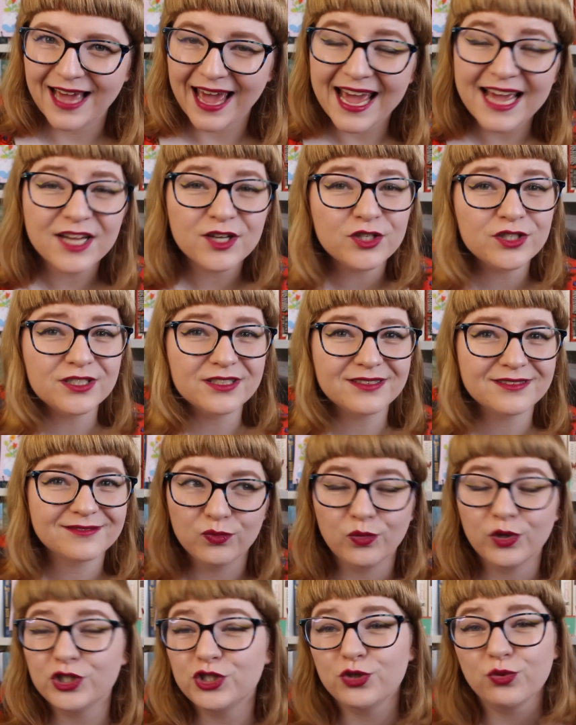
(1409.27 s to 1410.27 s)
And
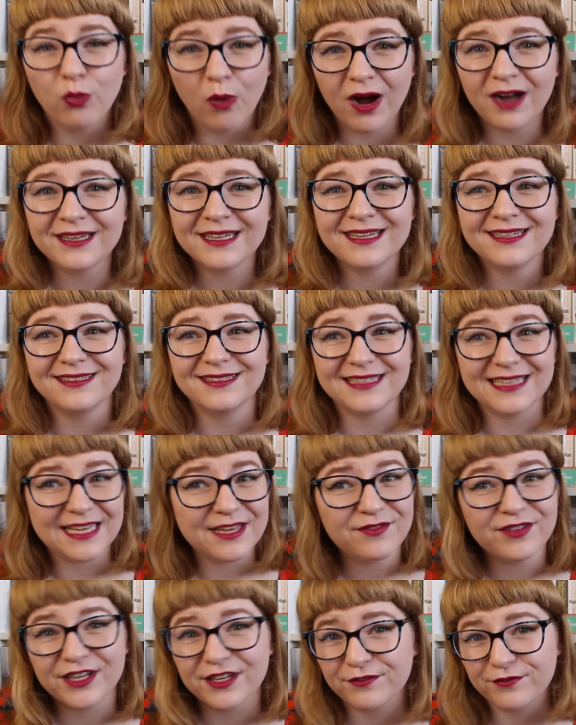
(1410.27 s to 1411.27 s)
would you want it
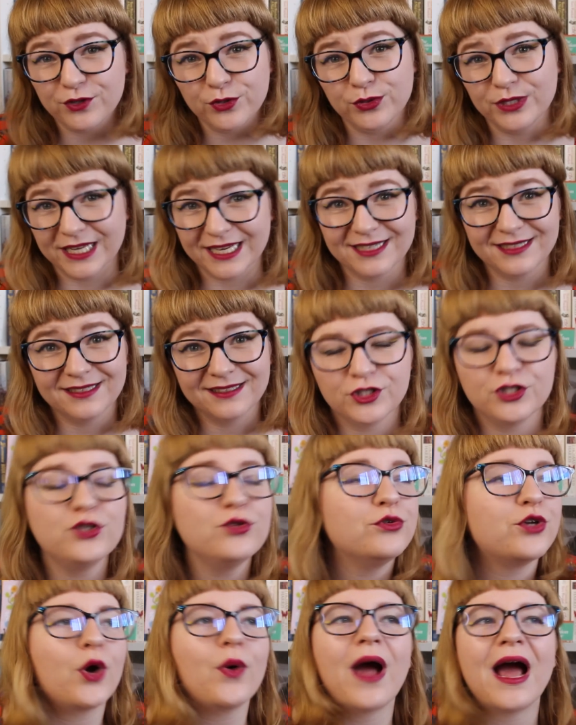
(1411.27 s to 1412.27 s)
even if you did? Do
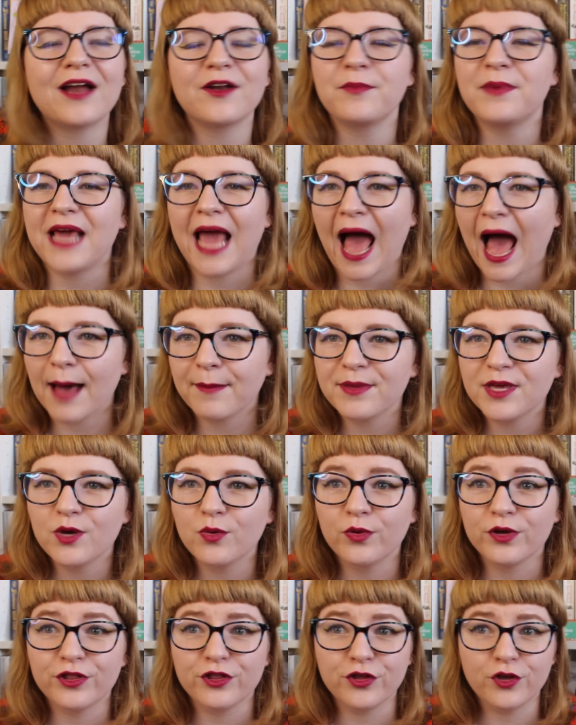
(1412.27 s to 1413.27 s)
you know how to be happy
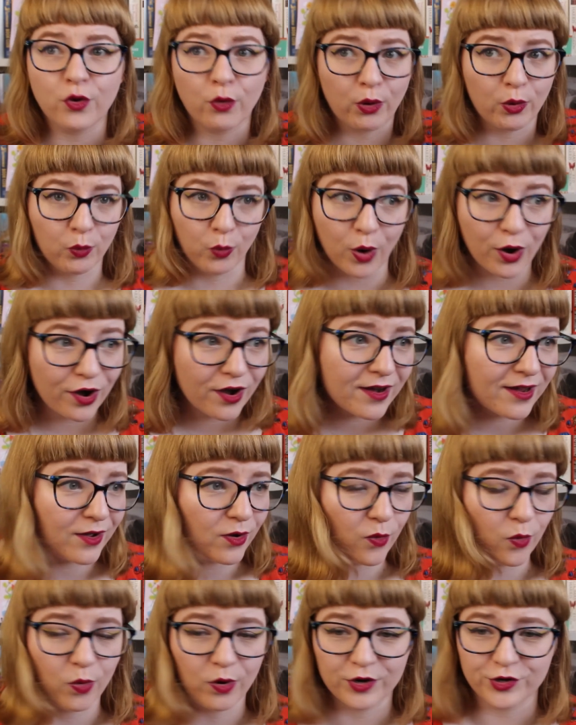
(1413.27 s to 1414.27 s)
with your
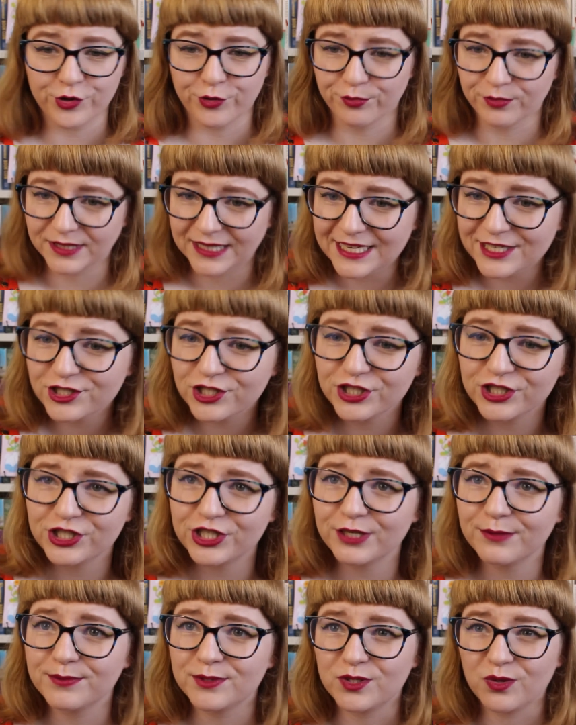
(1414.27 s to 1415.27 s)
work or your
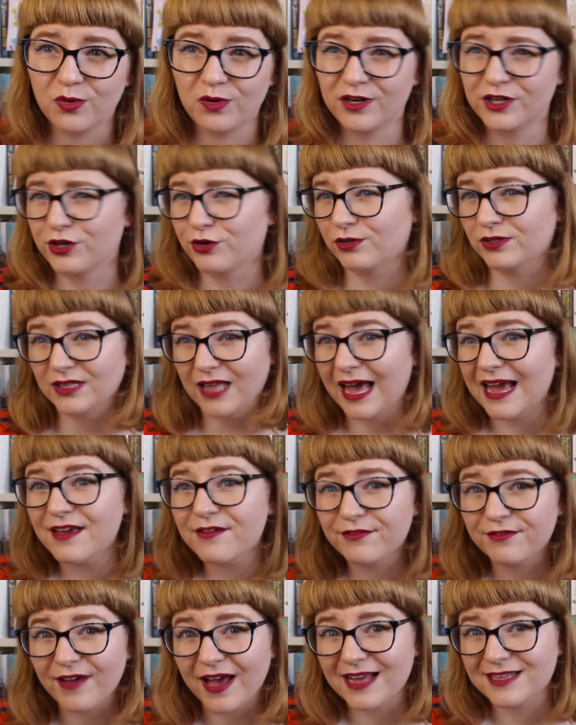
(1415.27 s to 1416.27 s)
relationships or your
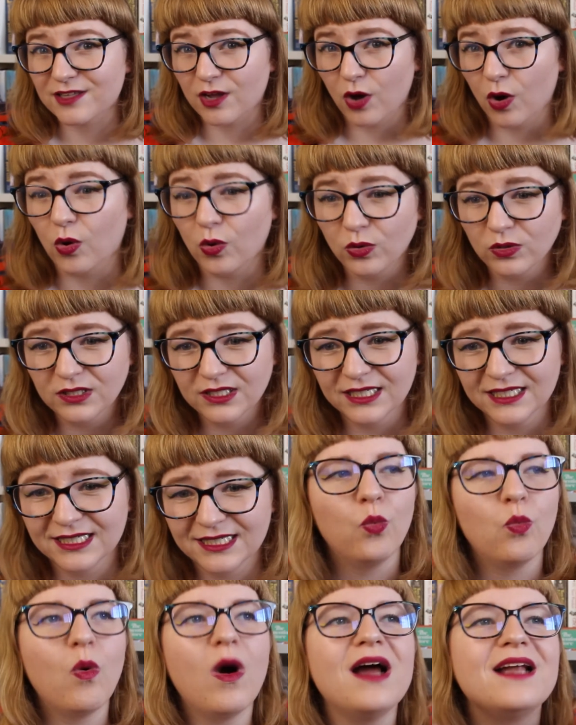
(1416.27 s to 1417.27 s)
life as a whole?
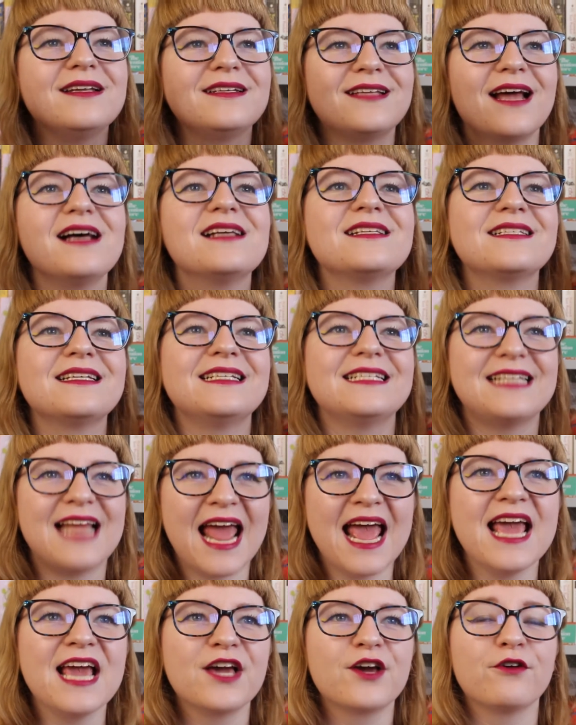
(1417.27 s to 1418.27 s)
What does it
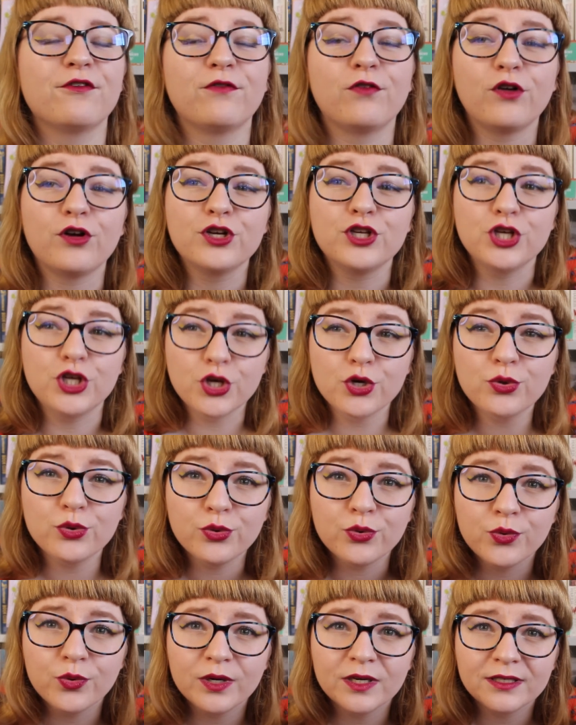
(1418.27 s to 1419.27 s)
take for
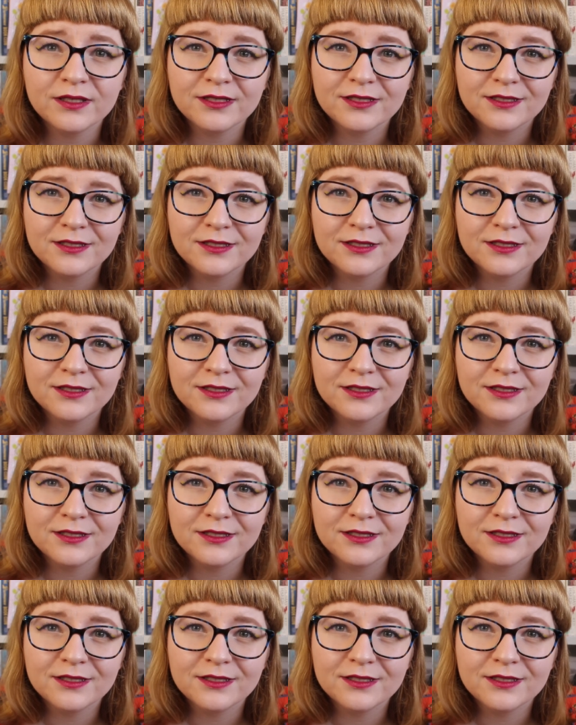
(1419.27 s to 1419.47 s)
you